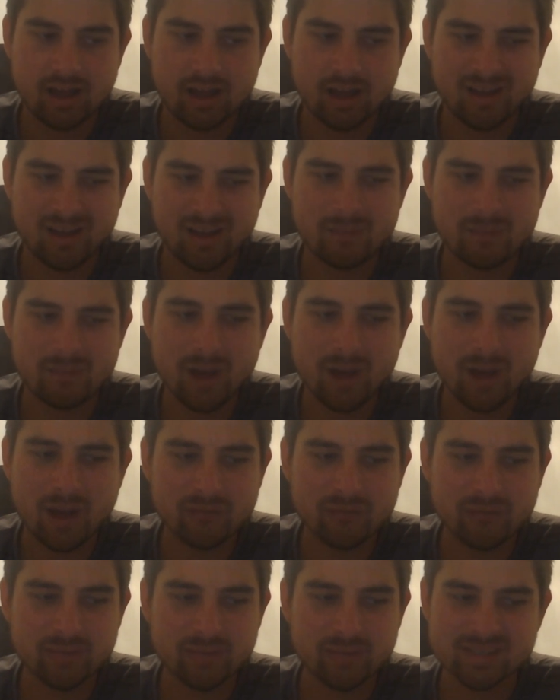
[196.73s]

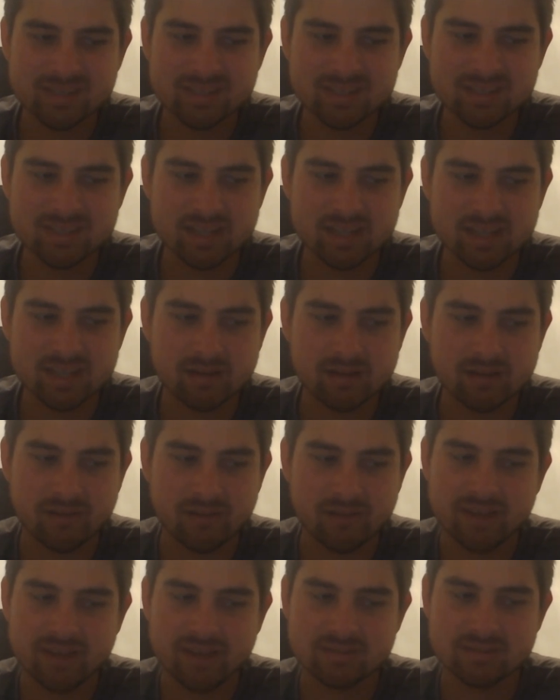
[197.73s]
Apart from that, since
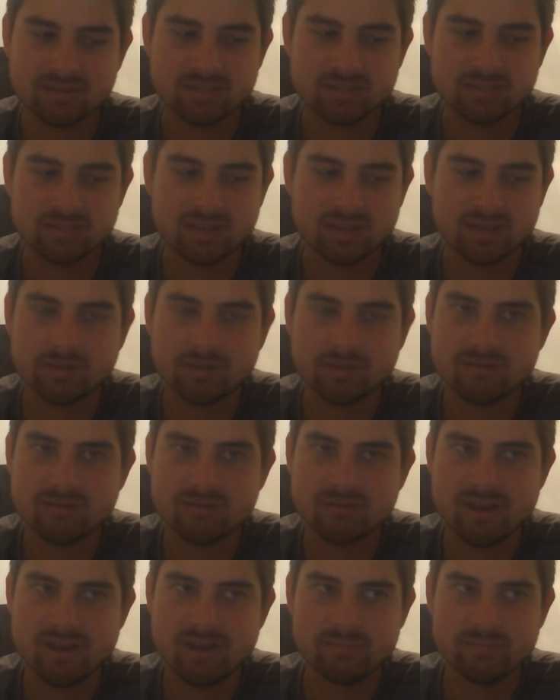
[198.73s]
then, I've had some
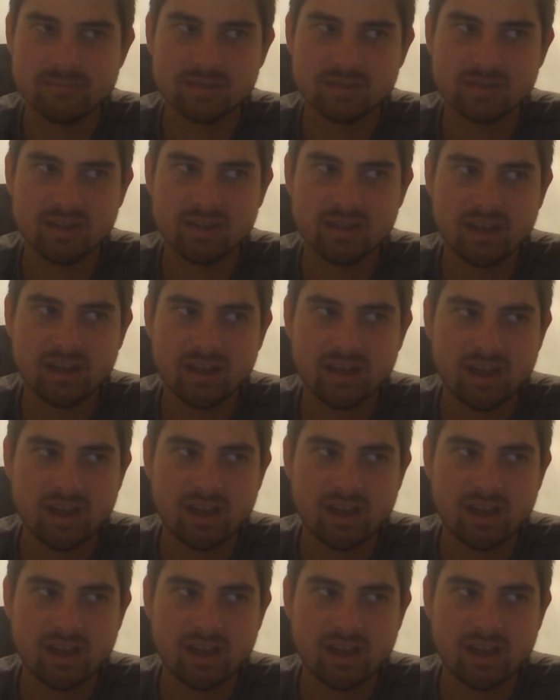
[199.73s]
stomach cramps,